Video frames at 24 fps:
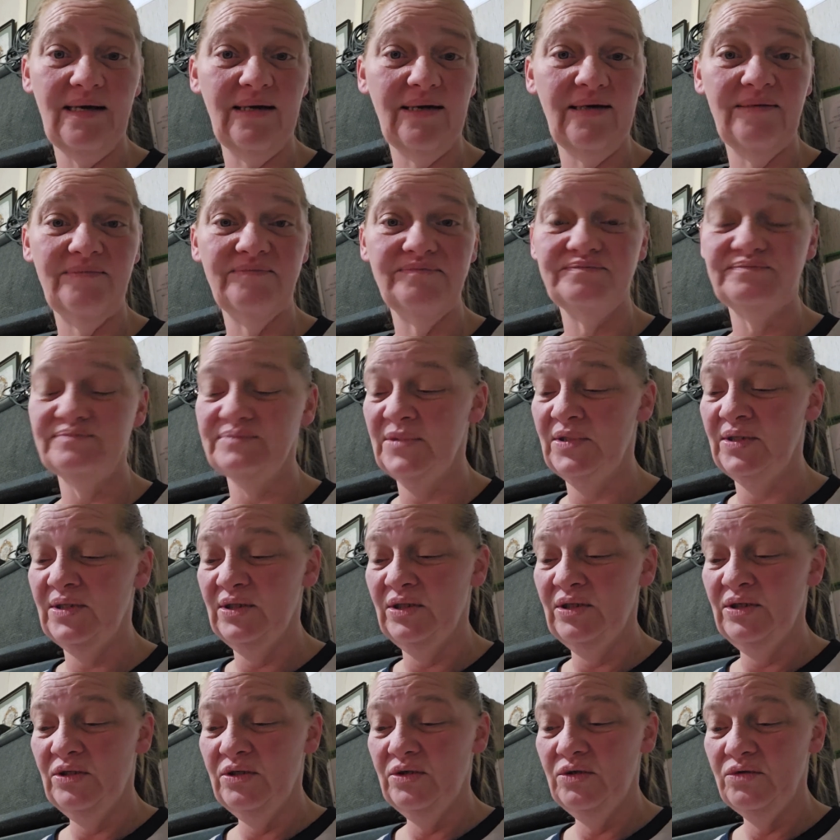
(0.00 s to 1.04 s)
I'm
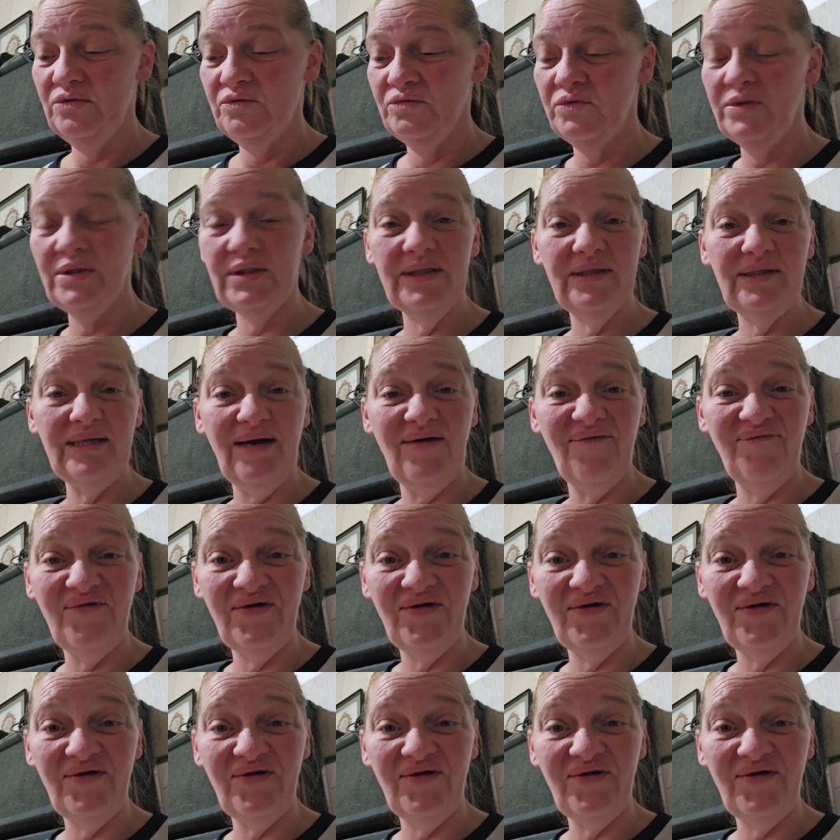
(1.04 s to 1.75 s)
really not